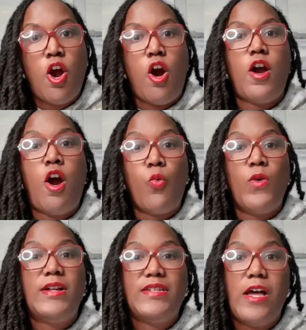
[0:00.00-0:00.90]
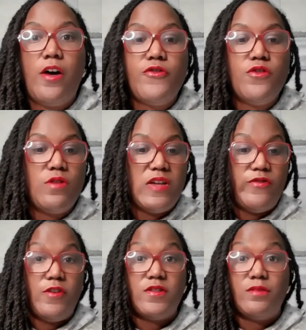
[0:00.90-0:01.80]
are what tell you if
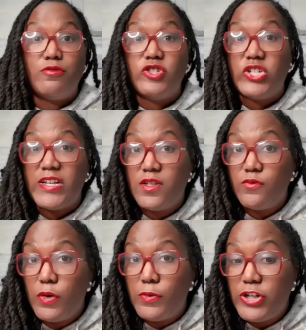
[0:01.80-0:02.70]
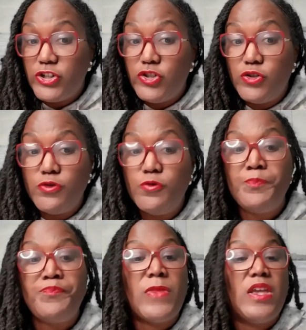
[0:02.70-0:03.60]
there's a progesterone issue,
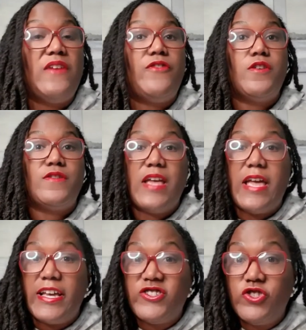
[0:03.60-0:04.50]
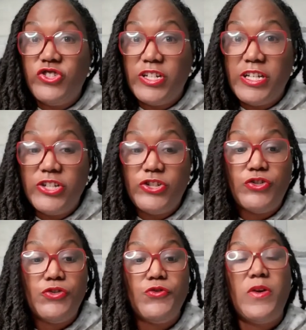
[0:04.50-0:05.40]
if there's an estrogen
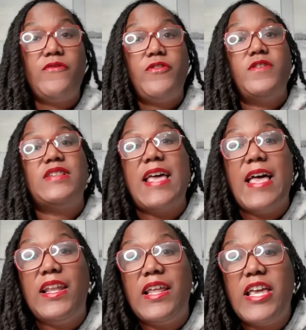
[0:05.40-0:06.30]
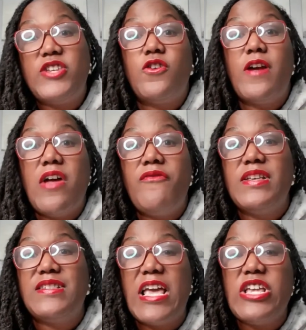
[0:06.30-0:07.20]
issue, if there's an LH or
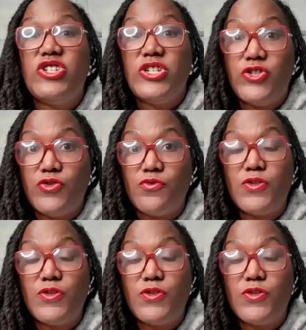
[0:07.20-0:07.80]
FSH issue. So